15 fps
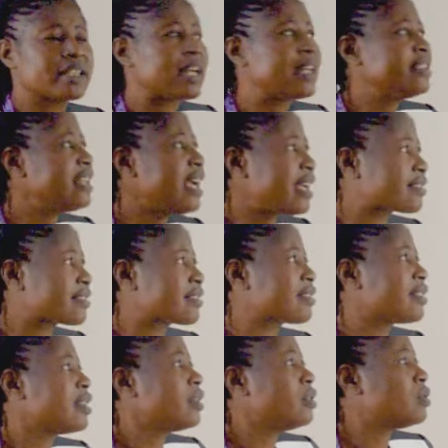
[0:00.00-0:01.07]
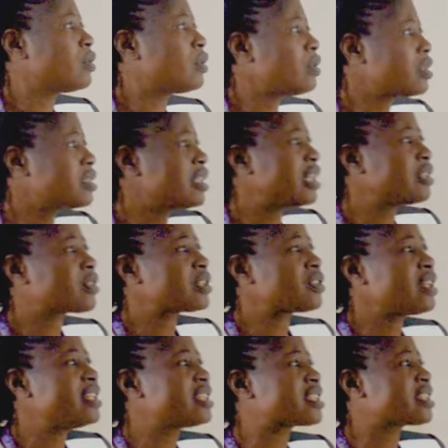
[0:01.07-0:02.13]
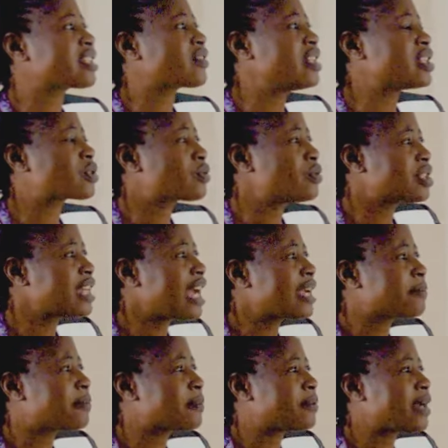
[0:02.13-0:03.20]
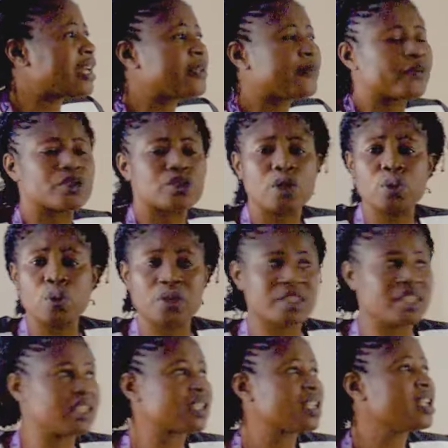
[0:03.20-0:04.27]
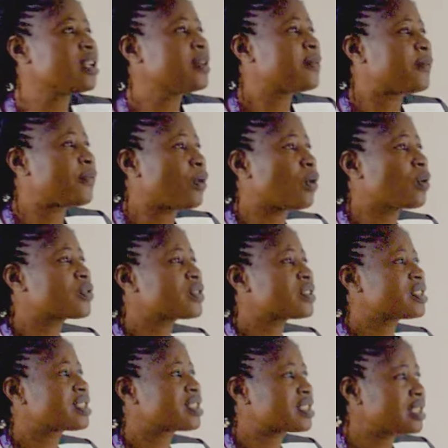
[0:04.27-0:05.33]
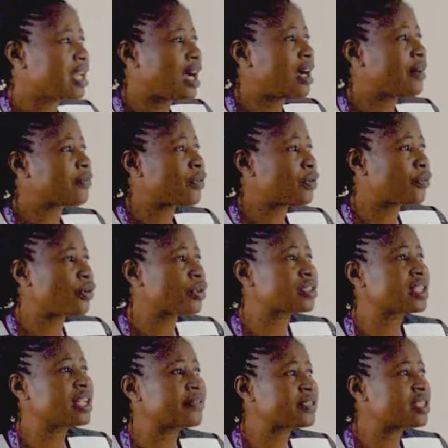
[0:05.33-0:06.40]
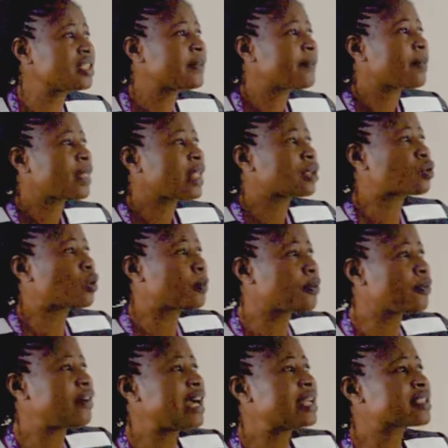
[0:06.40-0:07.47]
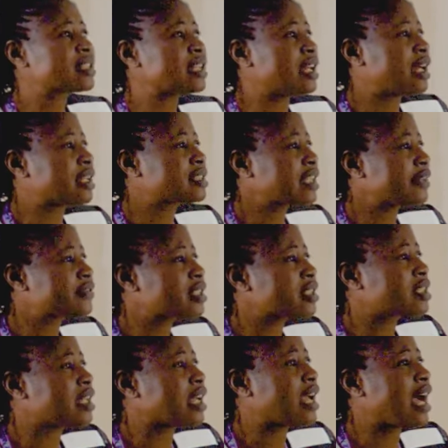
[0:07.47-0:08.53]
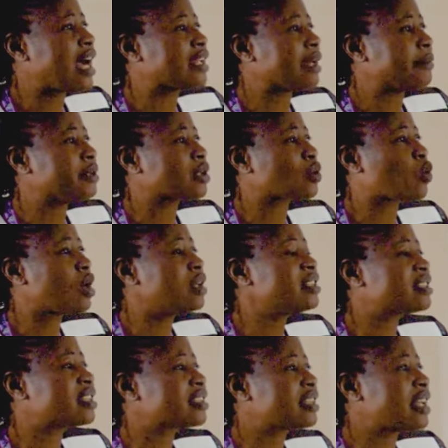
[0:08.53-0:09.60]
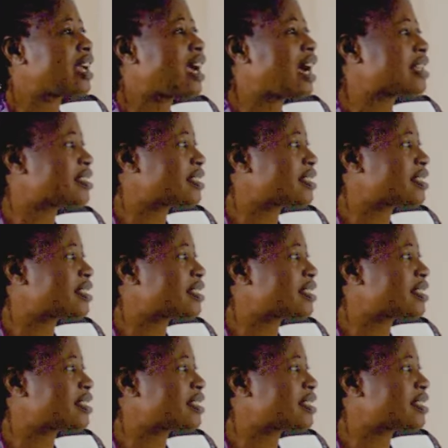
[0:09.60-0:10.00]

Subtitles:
care? Yes. Nursing education is crucial in preparing future nurses for safety, to provide safety care and quality care and